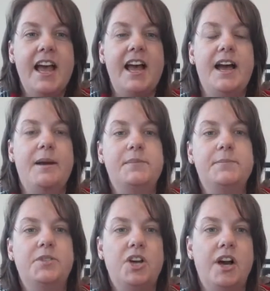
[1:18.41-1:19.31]
um,
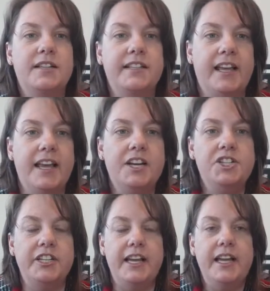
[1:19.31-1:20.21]
some toxic
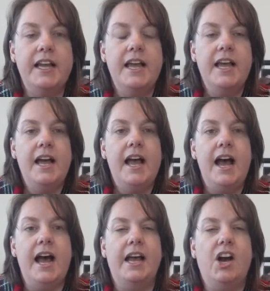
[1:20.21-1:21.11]
energy
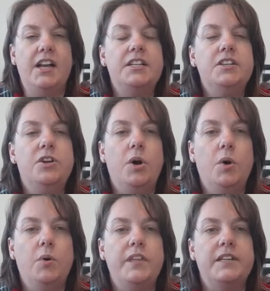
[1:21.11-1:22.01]
i got to
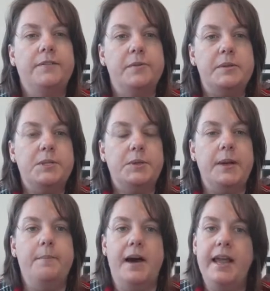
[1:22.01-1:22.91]
know the difference
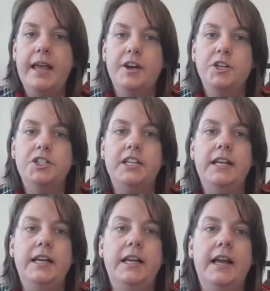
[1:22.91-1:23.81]
between my
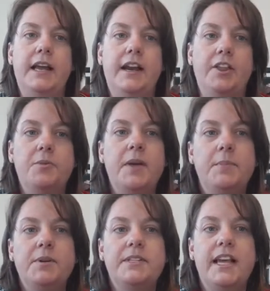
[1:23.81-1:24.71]
energy and other
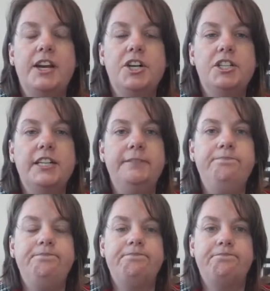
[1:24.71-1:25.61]
people's energy
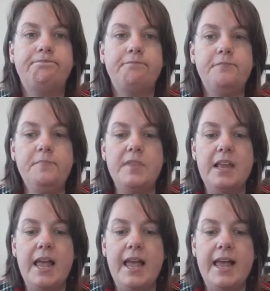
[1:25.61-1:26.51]

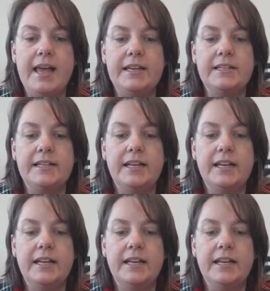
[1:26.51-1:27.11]
and